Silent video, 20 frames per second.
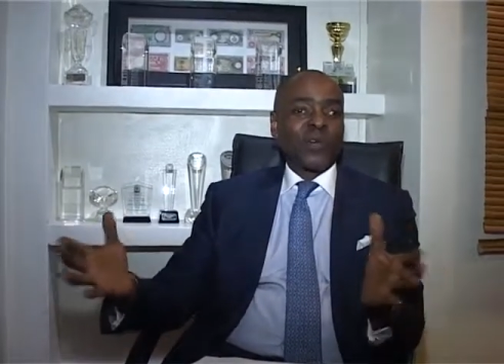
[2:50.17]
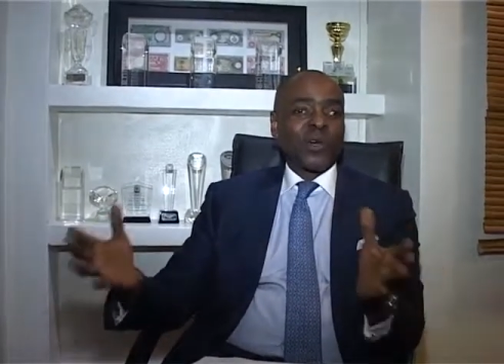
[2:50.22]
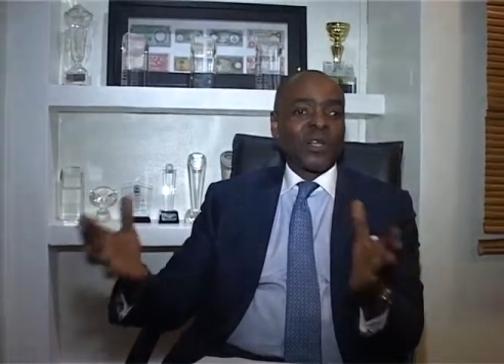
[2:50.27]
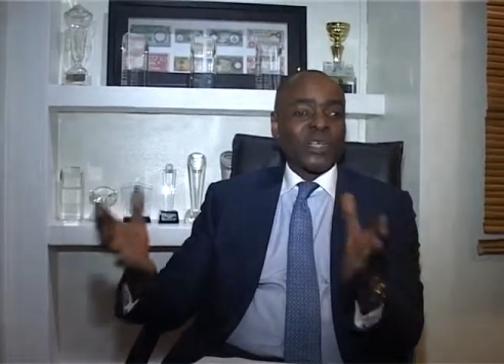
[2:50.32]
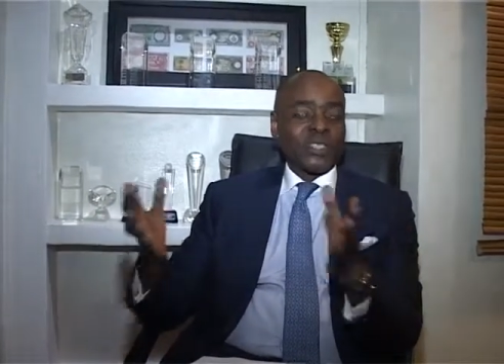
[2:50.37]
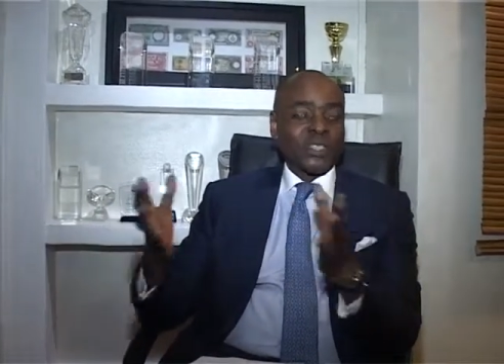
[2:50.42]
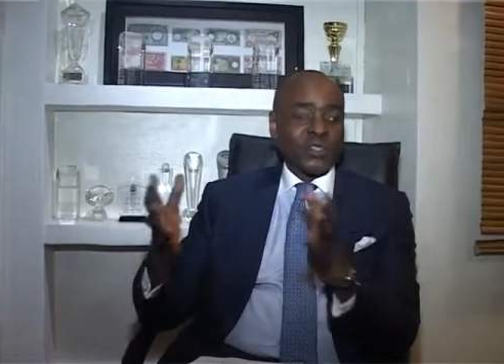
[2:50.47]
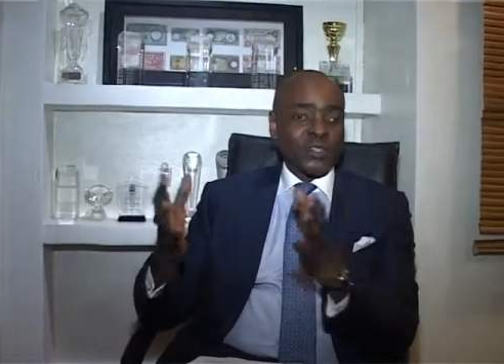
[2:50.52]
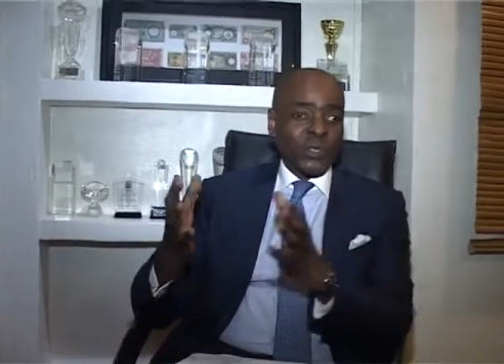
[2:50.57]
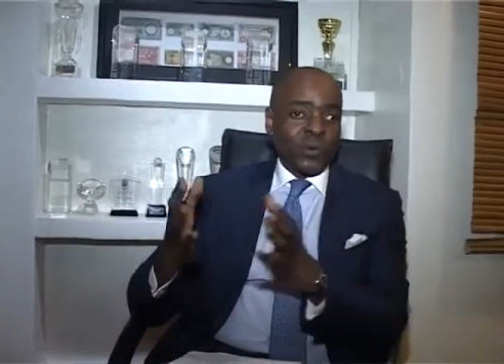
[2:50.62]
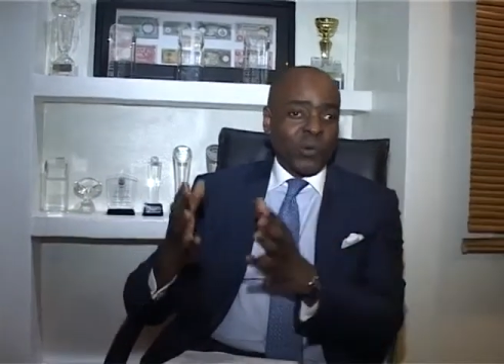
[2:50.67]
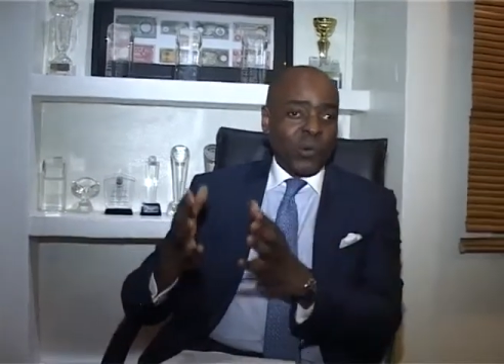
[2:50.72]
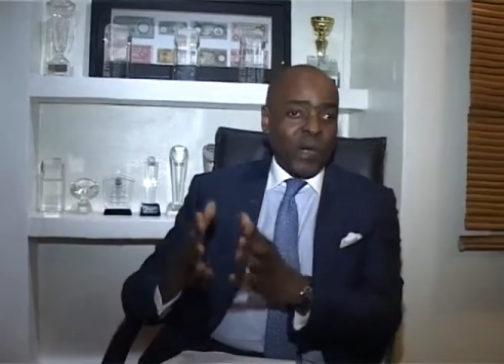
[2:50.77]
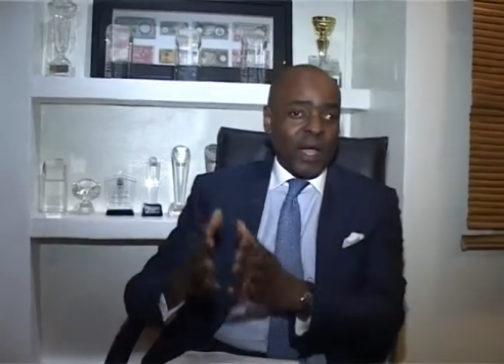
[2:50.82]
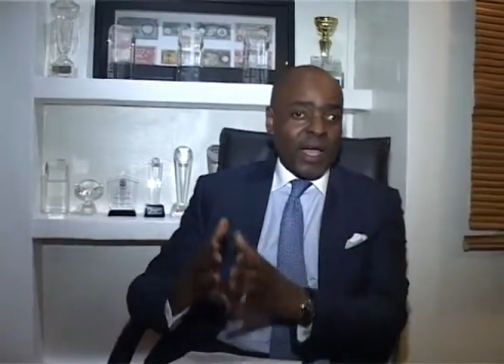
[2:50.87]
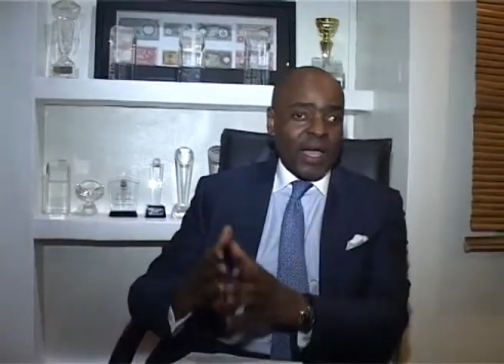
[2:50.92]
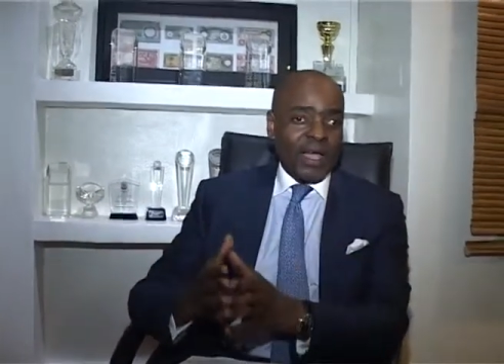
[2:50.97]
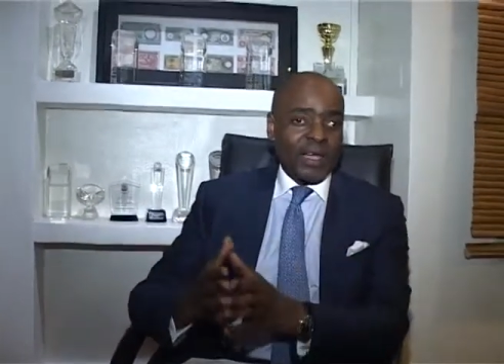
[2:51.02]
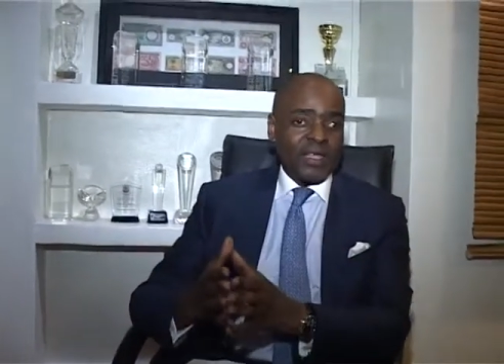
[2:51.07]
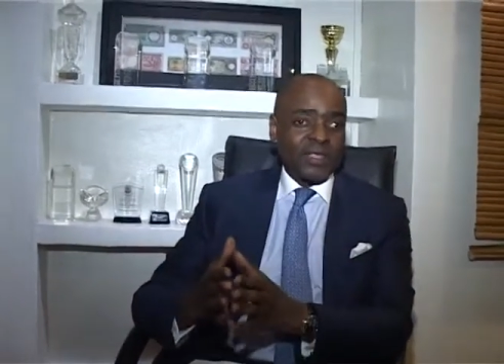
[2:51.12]
what is
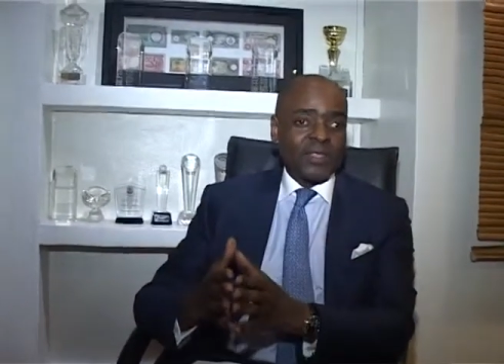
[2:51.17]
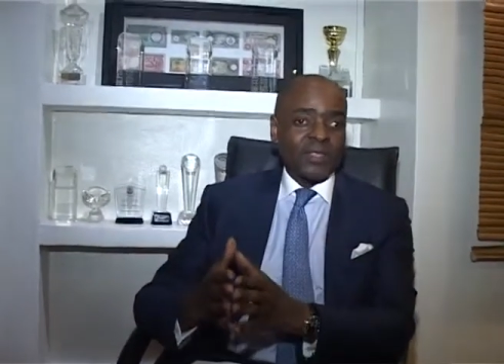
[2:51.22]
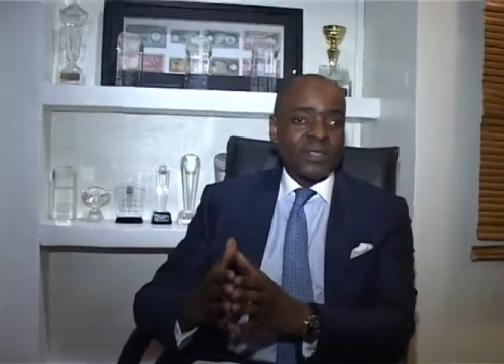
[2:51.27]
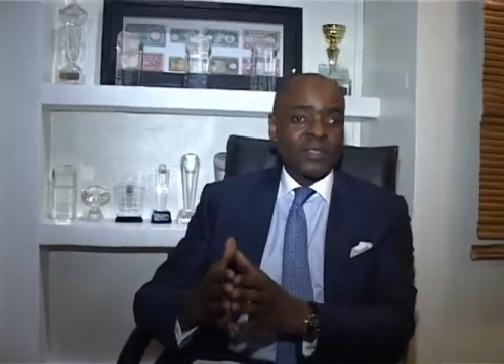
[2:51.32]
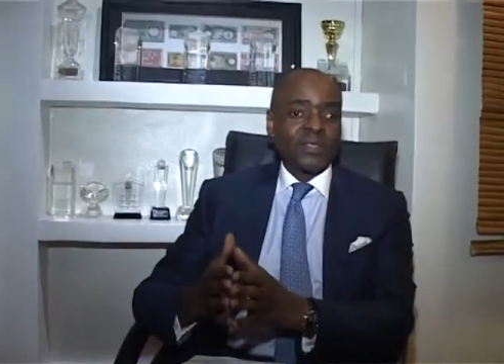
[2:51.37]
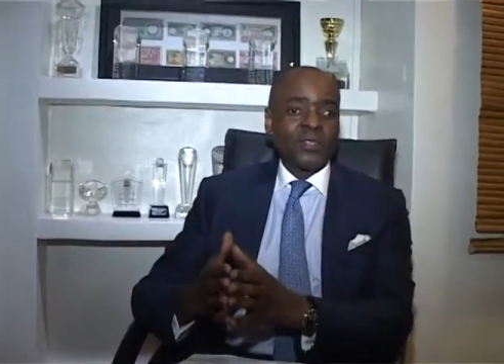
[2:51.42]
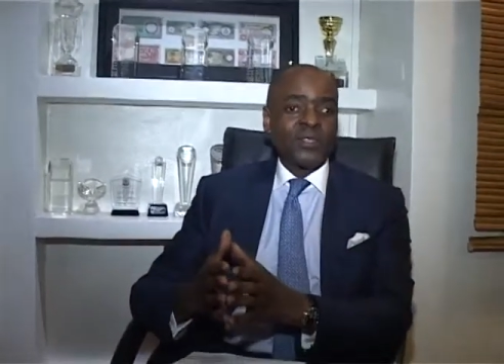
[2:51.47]
required